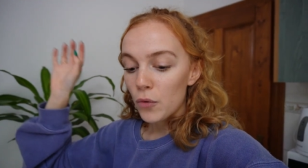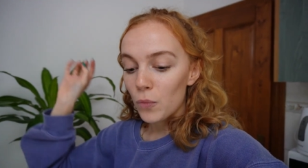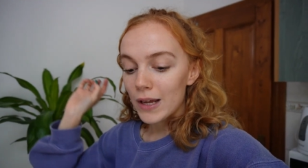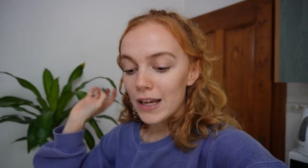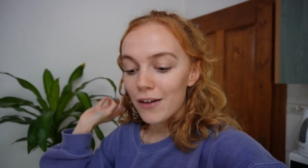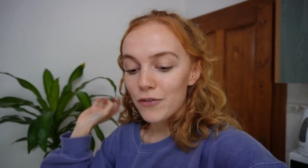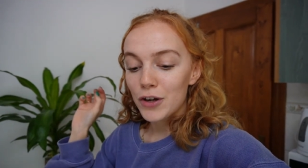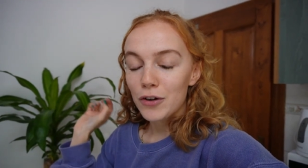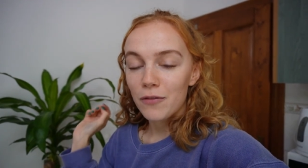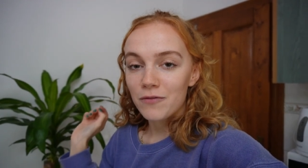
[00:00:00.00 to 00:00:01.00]
we have
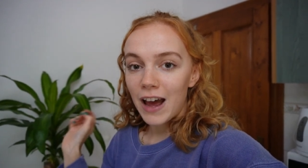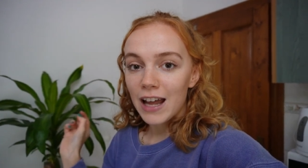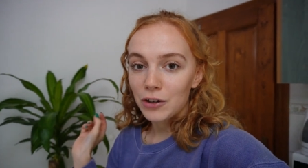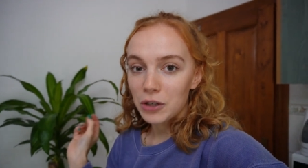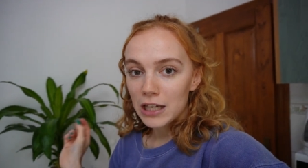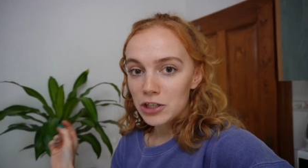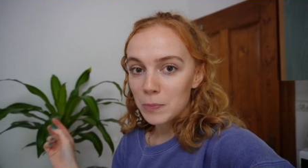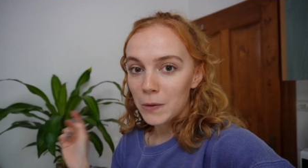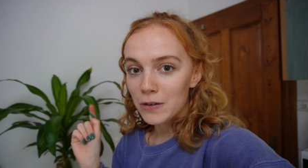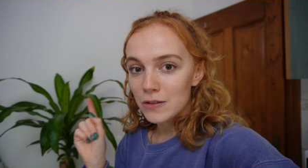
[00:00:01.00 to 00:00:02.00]
only gone for hand
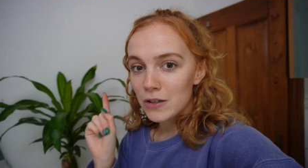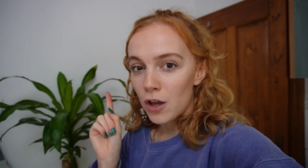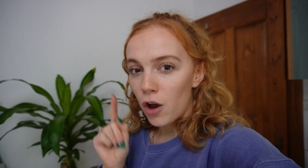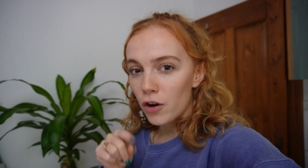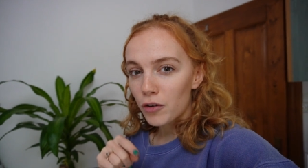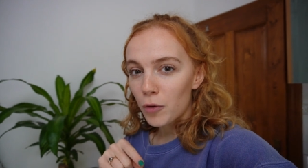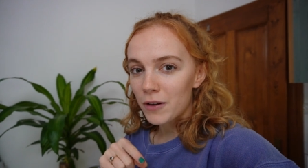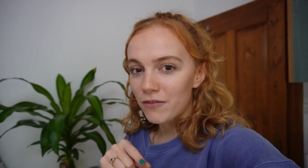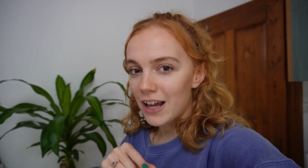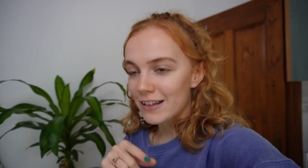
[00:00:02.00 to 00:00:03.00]
luggage because on a
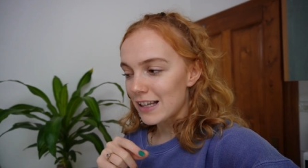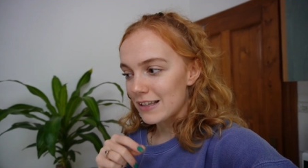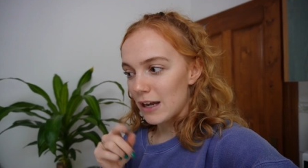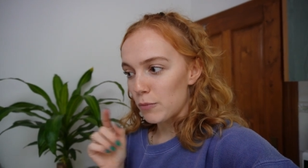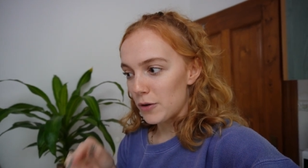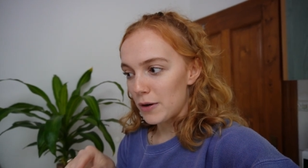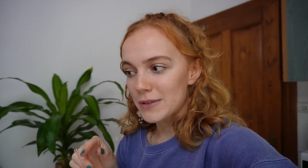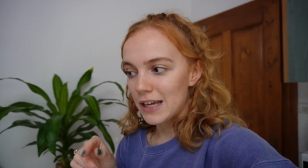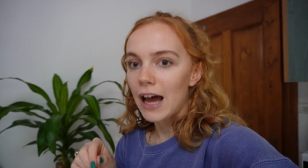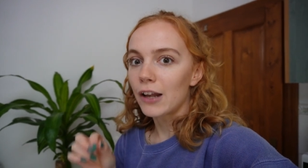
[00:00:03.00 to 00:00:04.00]
couple of flights last time we were able
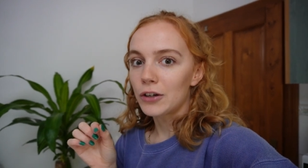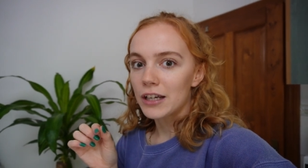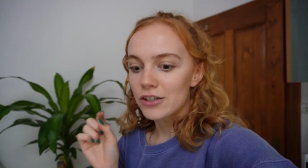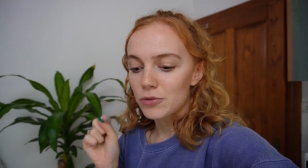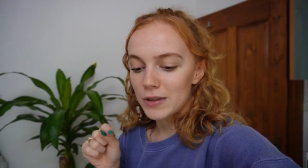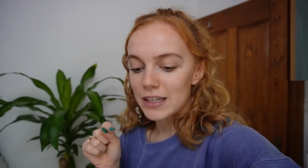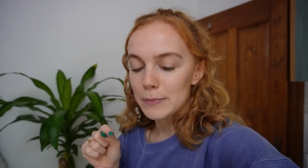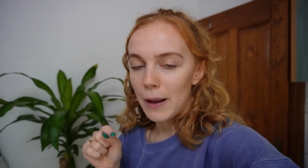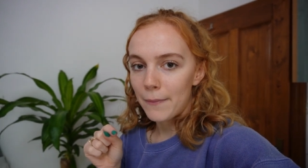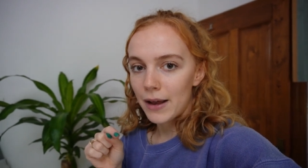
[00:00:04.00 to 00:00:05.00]
to get hand luggage with these
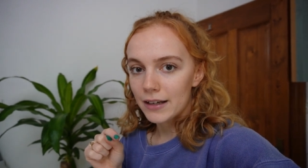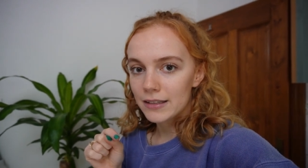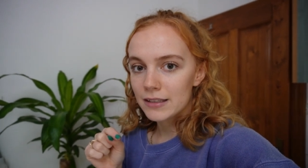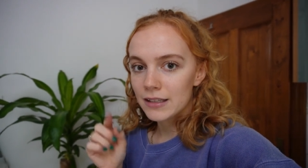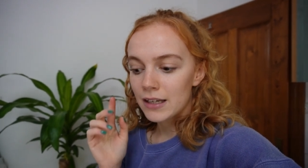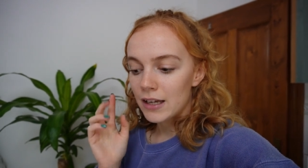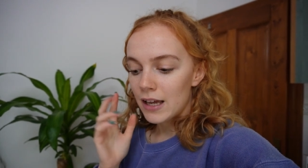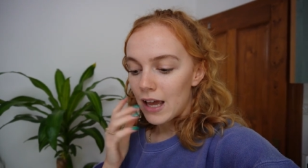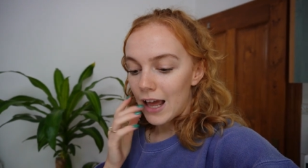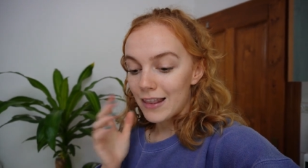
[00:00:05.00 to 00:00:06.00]
backpacks
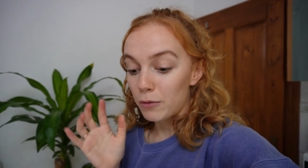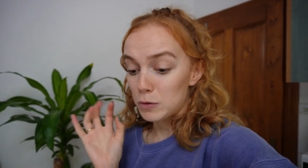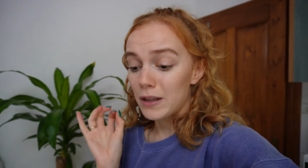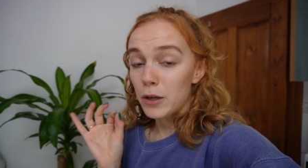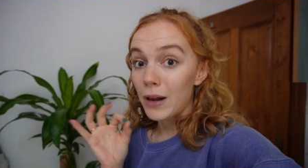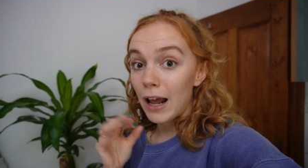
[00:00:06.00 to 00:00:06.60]
and that was when they were